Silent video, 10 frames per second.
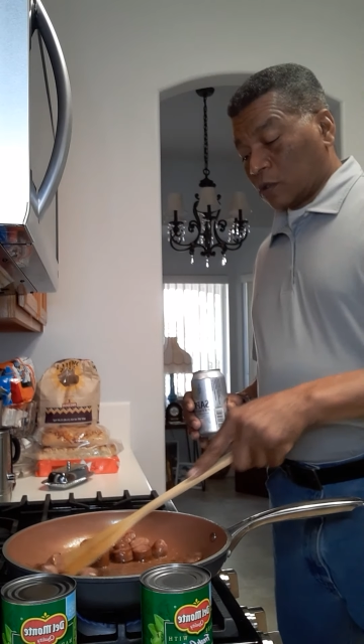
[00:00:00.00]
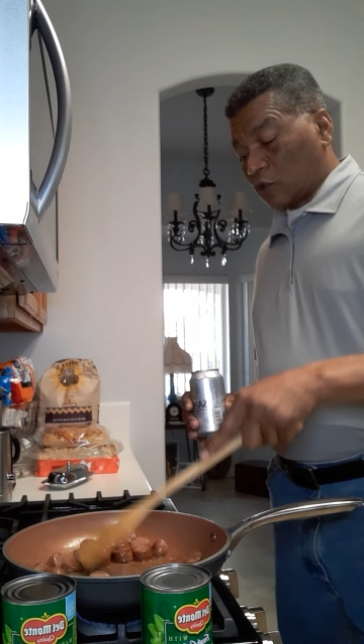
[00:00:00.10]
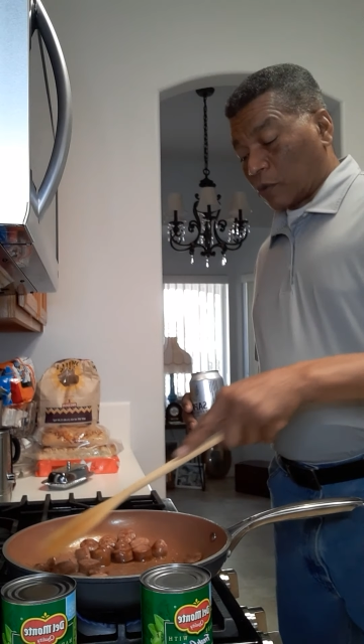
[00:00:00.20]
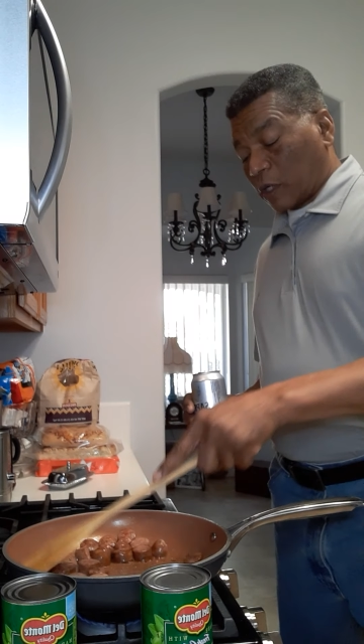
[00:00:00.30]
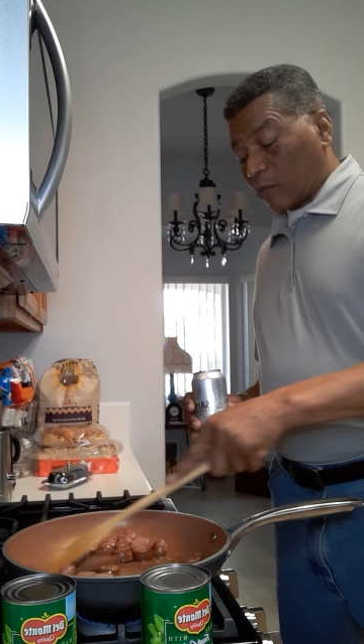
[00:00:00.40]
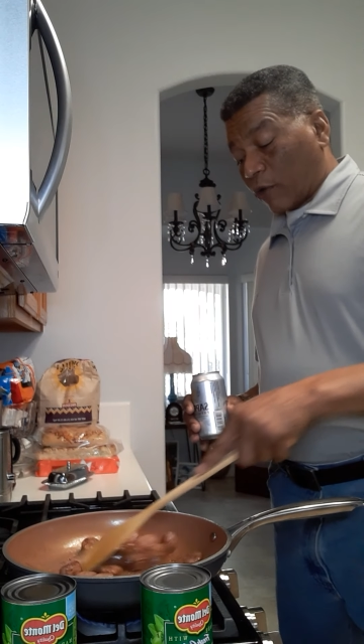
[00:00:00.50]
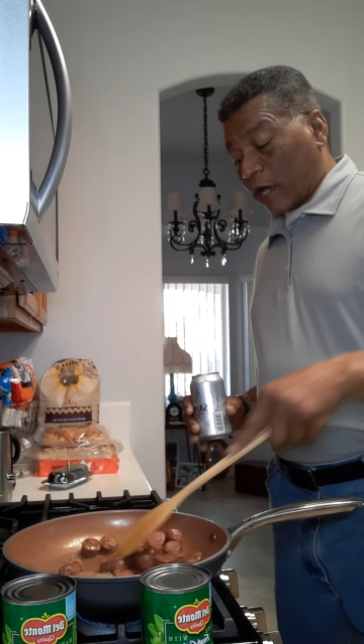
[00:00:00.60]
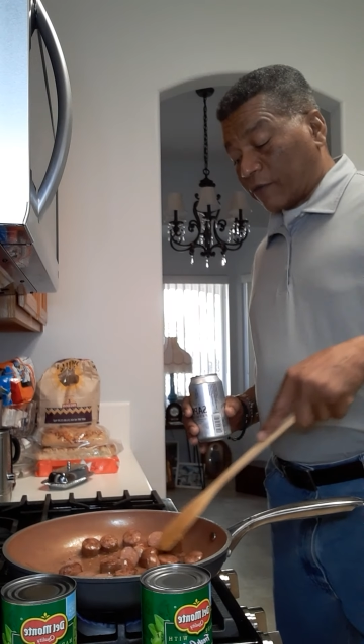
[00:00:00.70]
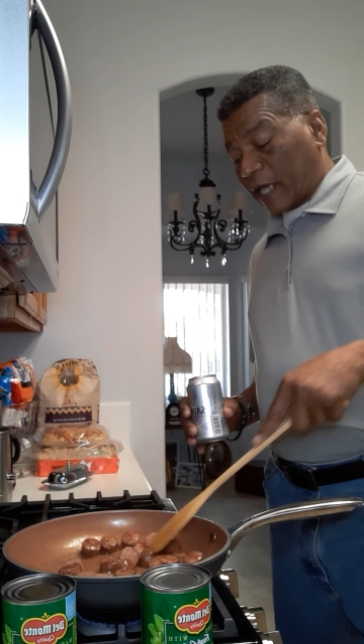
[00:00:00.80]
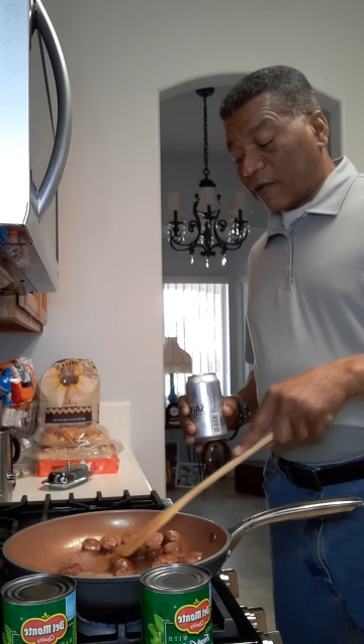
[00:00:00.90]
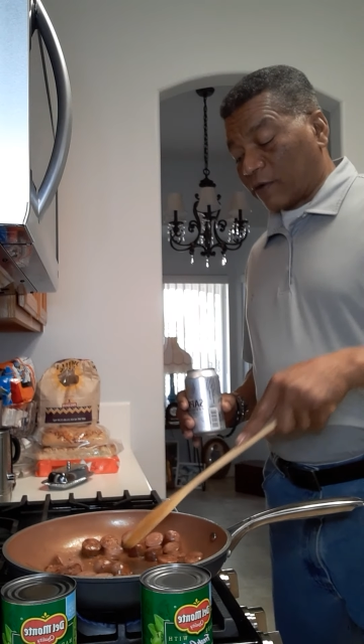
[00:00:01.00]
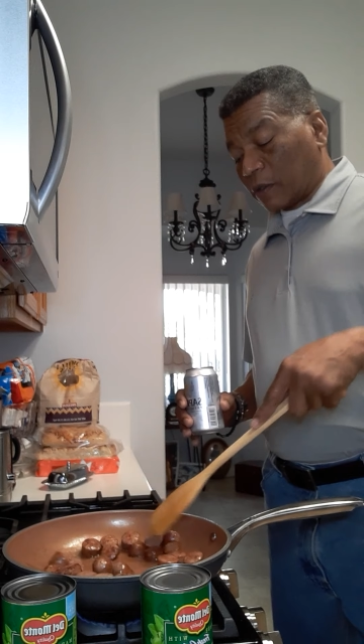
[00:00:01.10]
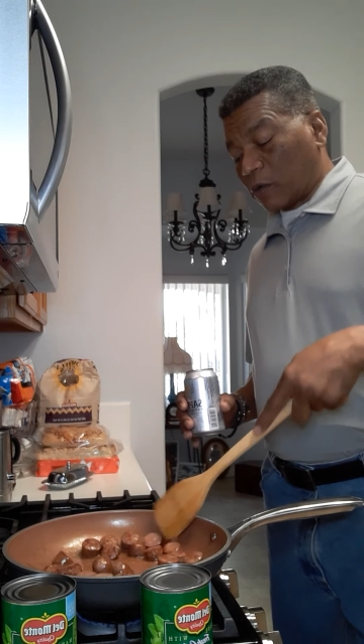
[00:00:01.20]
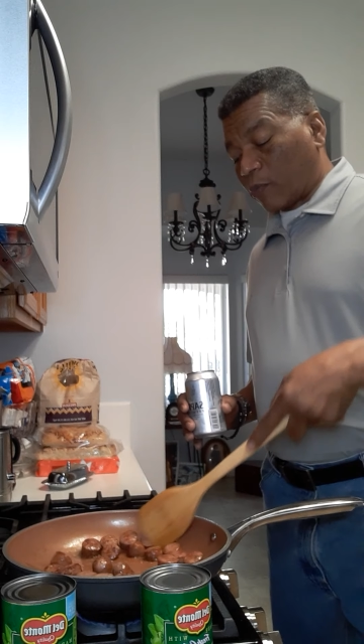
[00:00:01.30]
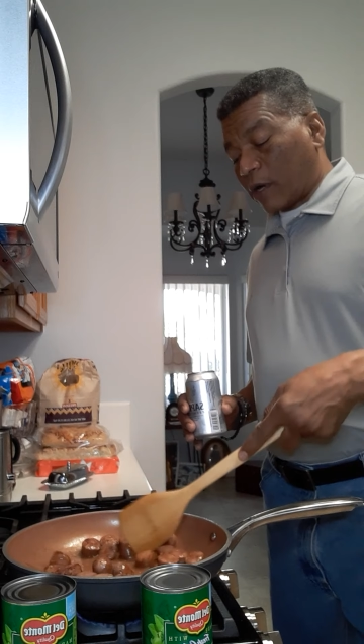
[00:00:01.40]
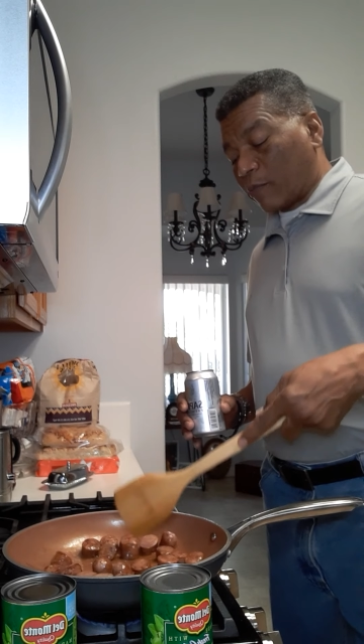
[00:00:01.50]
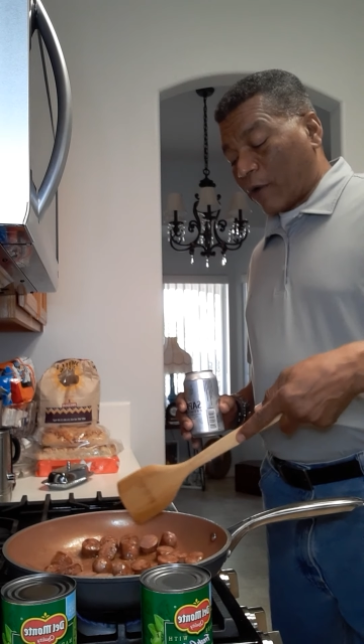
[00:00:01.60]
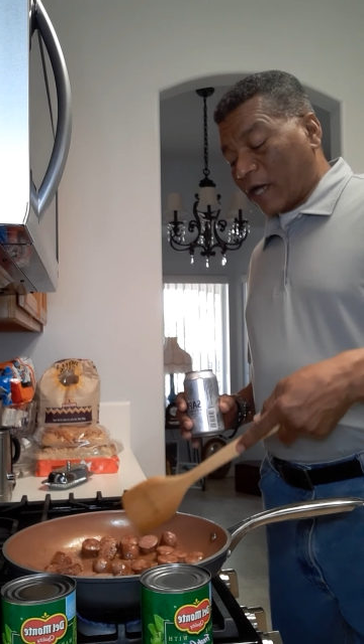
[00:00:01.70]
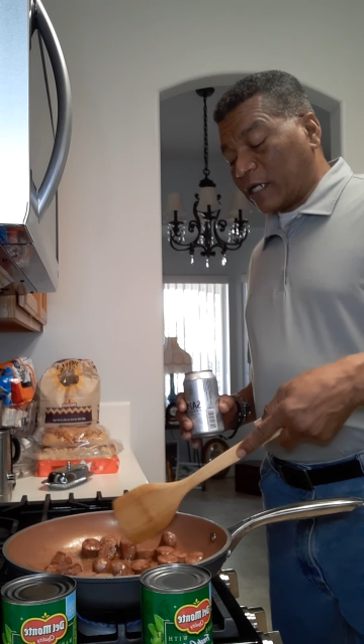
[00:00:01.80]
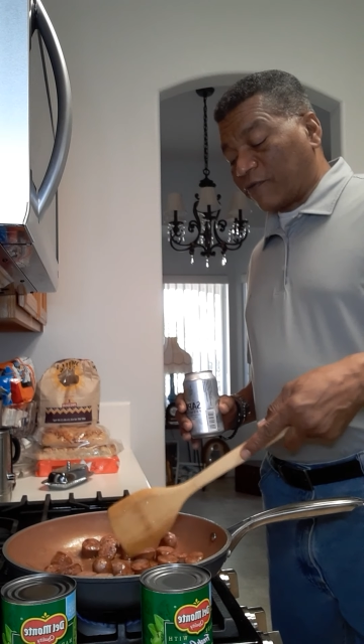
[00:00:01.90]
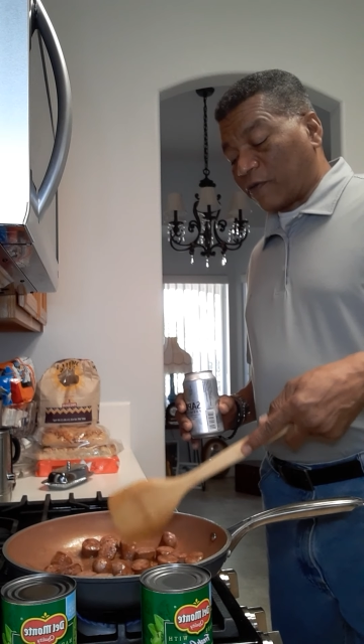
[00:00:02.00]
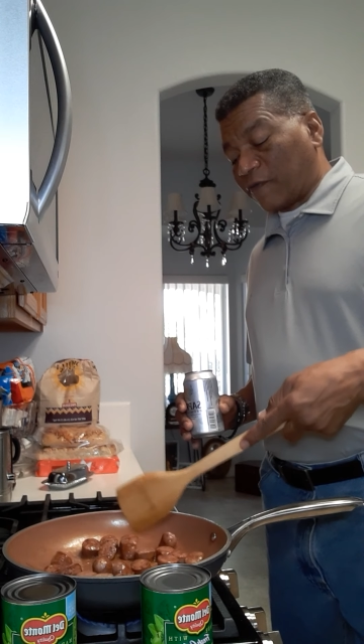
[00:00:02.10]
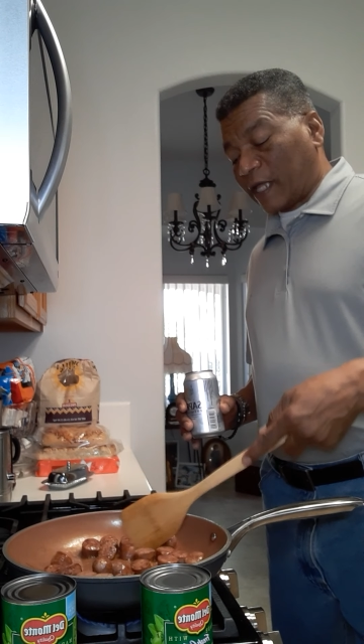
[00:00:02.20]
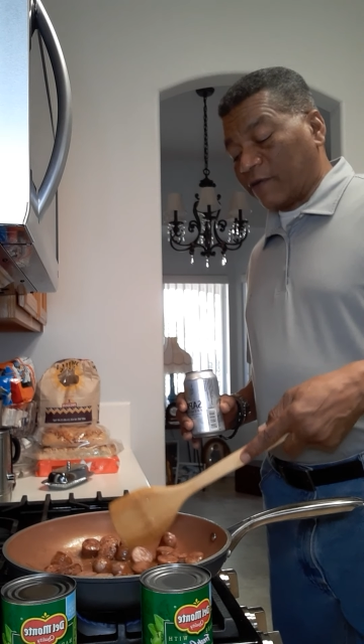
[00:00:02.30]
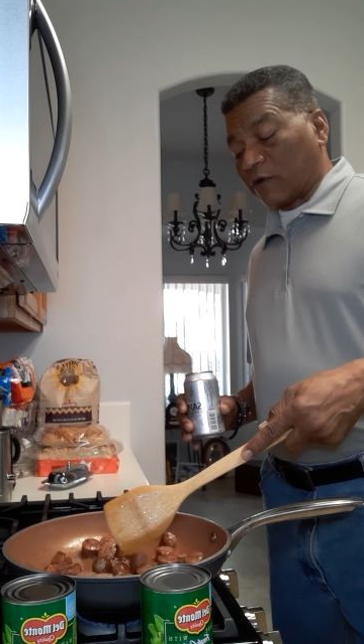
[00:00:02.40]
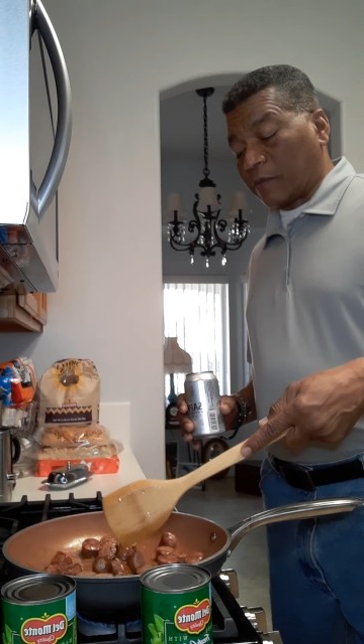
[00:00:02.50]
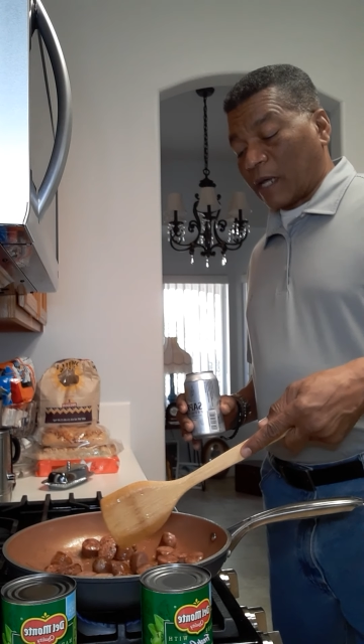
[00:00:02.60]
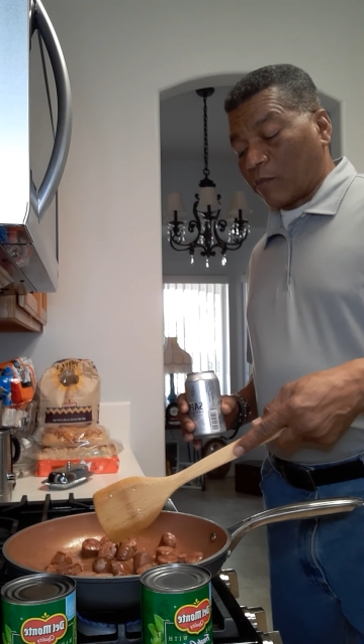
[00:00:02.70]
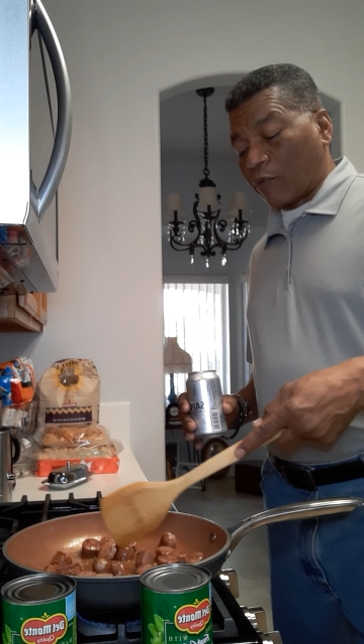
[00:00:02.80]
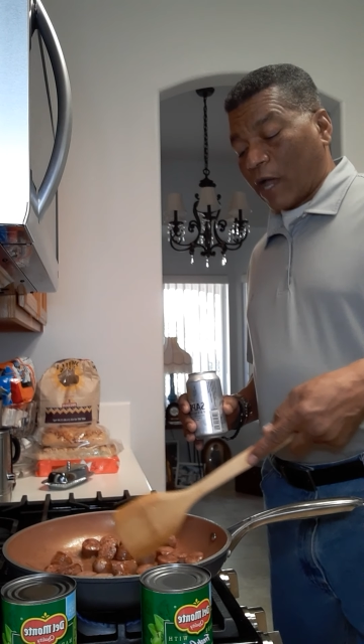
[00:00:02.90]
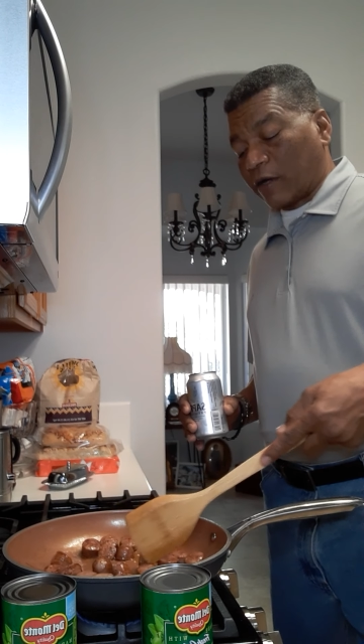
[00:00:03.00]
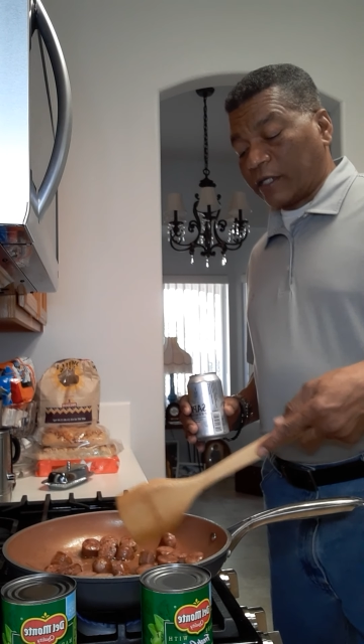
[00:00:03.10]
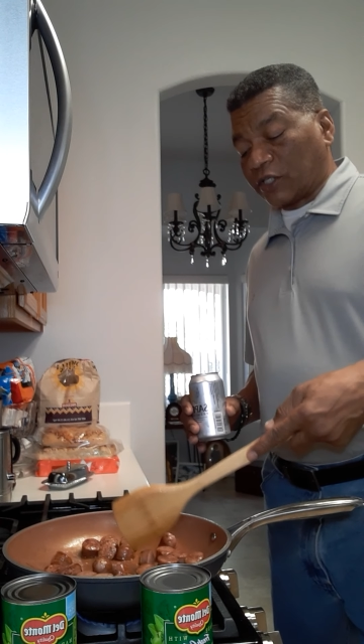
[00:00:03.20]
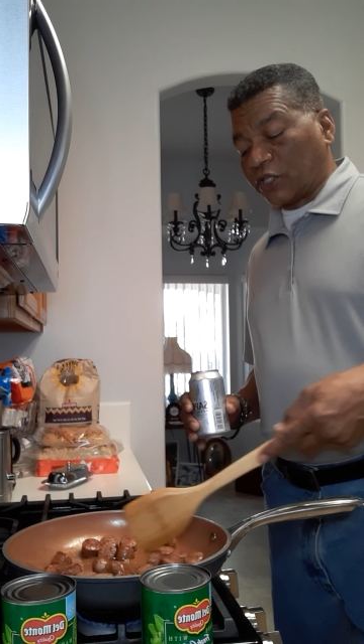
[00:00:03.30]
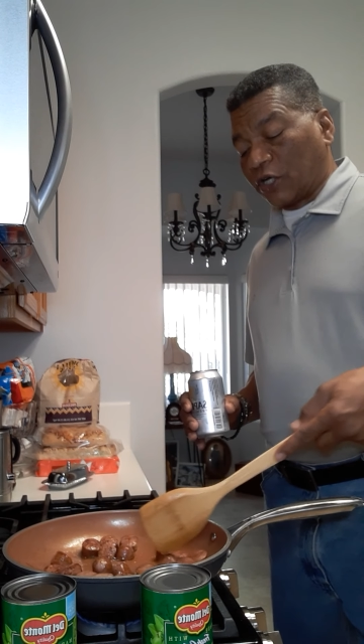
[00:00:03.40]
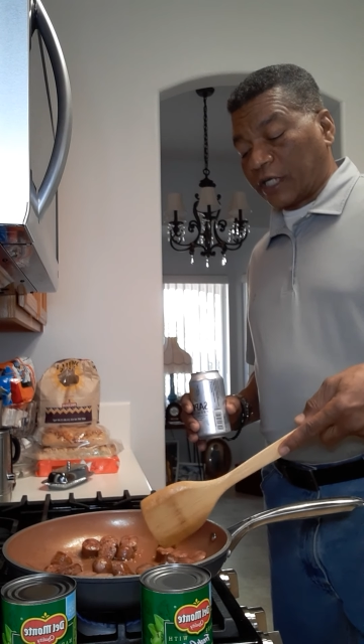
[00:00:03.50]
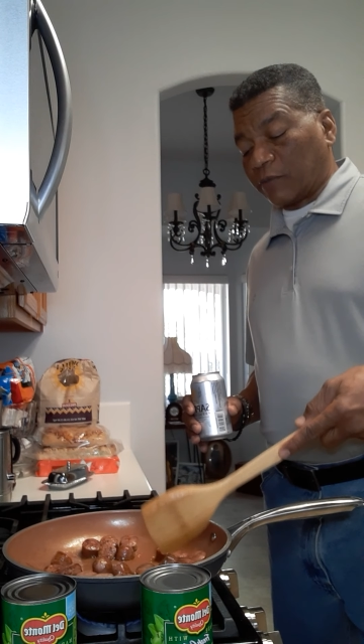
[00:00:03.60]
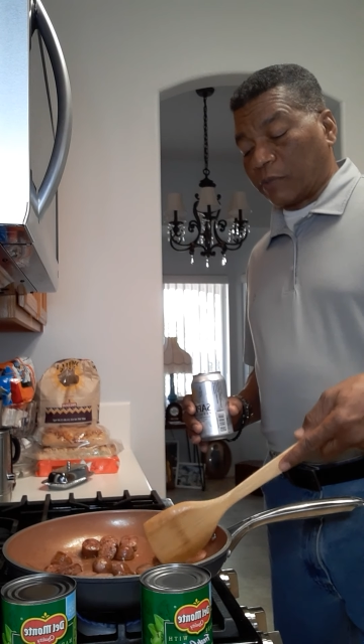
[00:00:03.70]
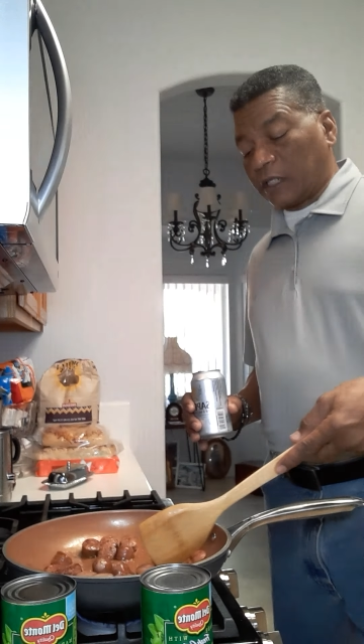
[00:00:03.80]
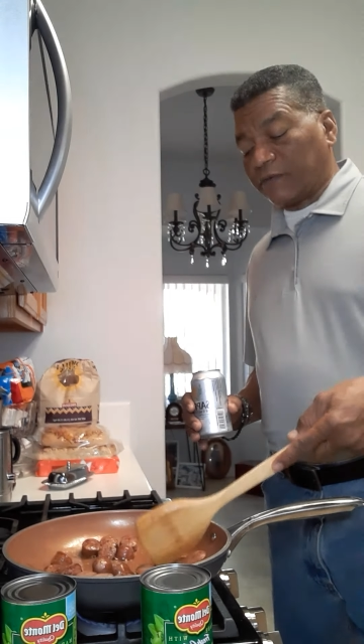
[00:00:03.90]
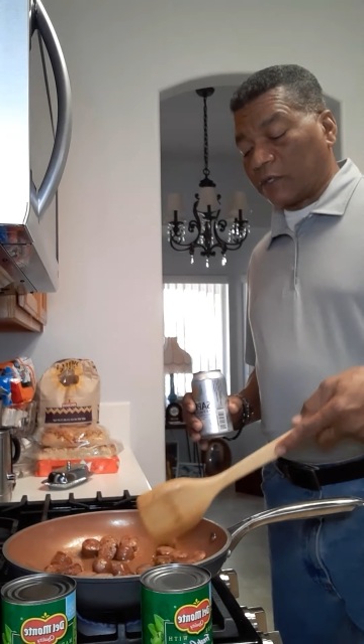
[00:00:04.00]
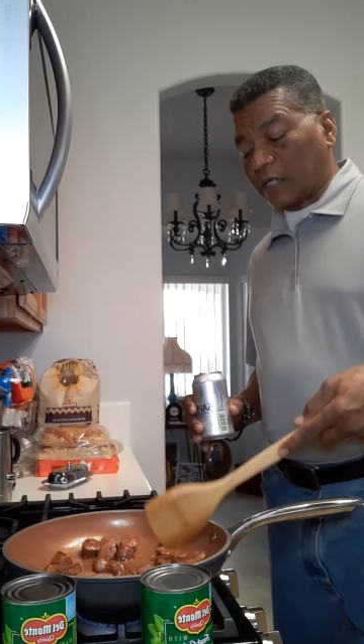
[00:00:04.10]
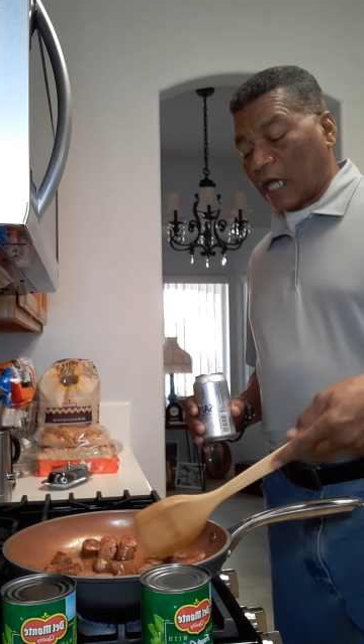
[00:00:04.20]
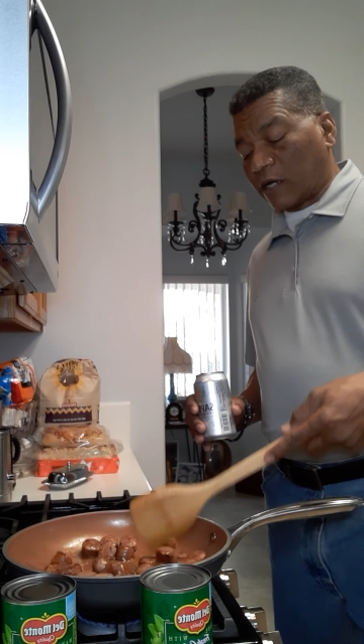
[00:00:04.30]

I'm going to brown that. I'm browning it for flavor. I'm not browning it to cook it, believe it or not.